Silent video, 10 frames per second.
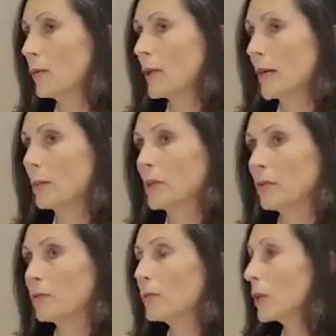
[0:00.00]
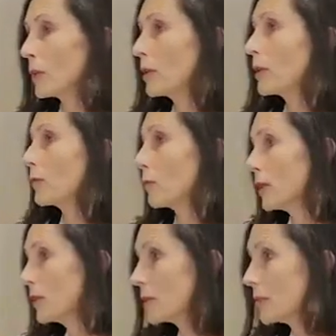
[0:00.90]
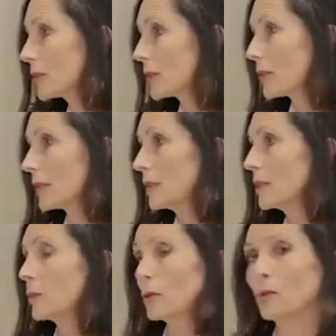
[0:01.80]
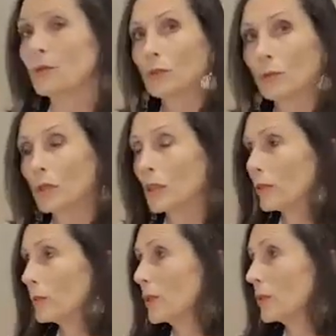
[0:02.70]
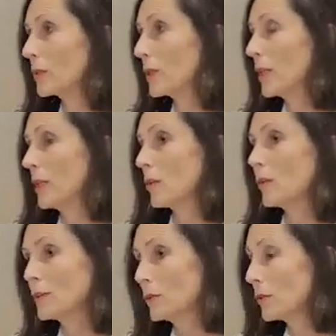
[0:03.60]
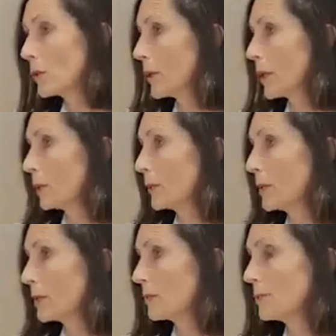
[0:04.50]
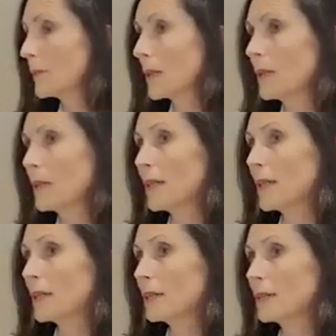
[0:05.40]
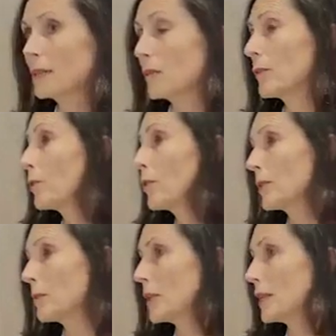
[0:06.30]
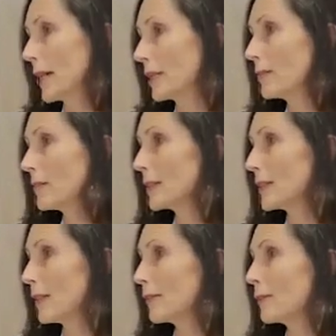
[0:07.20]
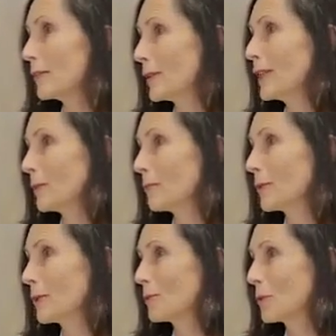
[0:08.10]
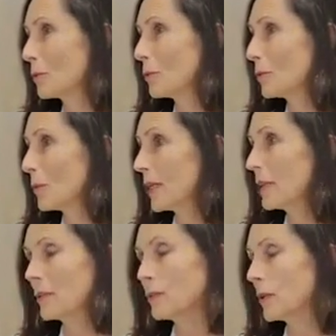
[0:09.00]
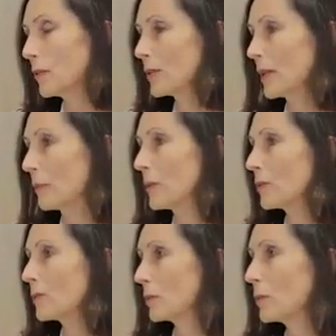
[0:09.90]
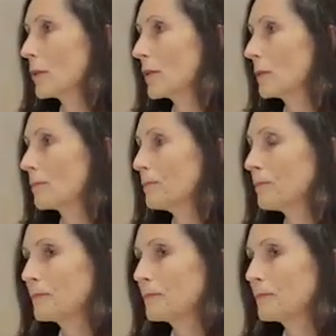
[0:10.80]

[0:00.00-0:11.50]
We're happy to work with the civil society, but also with the government, also with the parliament. And of course, the activists have a really important role to play, and we're also happy to support them.